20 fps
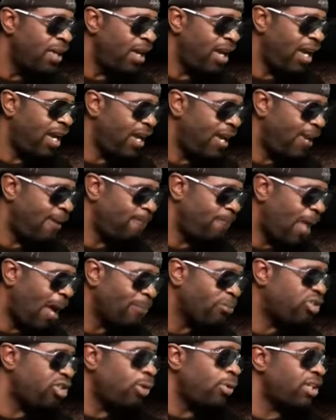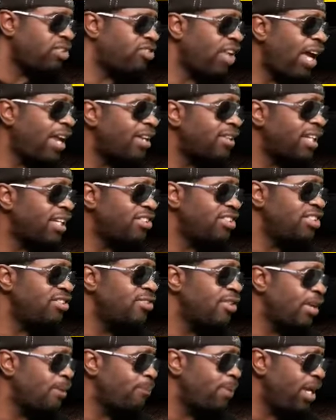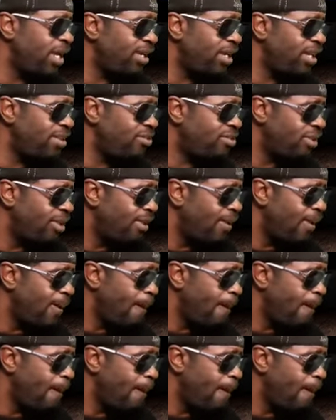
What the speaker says: And I'm so excited that she's gonna be in this.